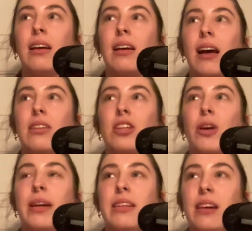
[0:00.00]
And so
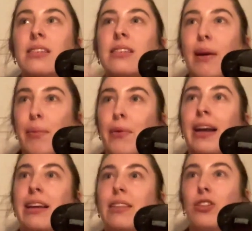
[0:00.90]
he does
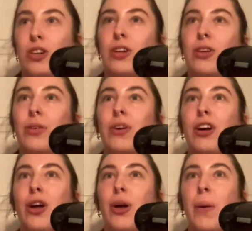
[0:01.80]
separate the two,
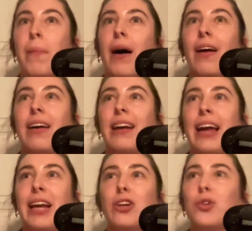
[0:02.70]
but
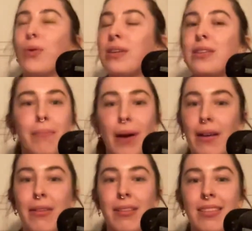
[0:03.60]
he enjoys them
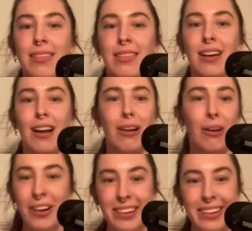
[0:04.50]
both a
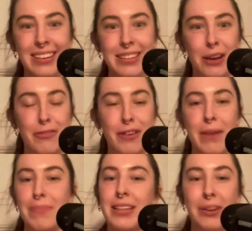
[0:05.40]
lot. So for
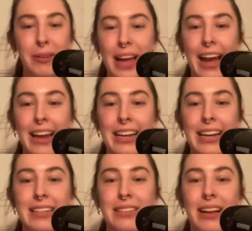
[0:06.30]
him, that's okay. And
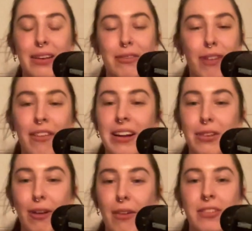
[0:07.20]
he's like a very
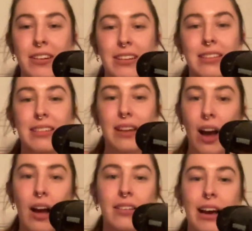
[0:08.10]
grounded,
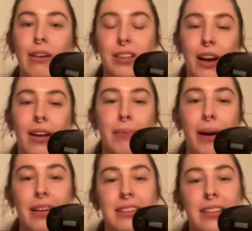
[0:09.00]
down to earth
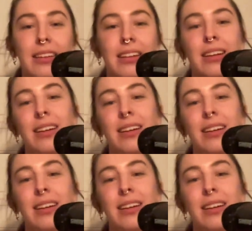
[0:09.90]
person.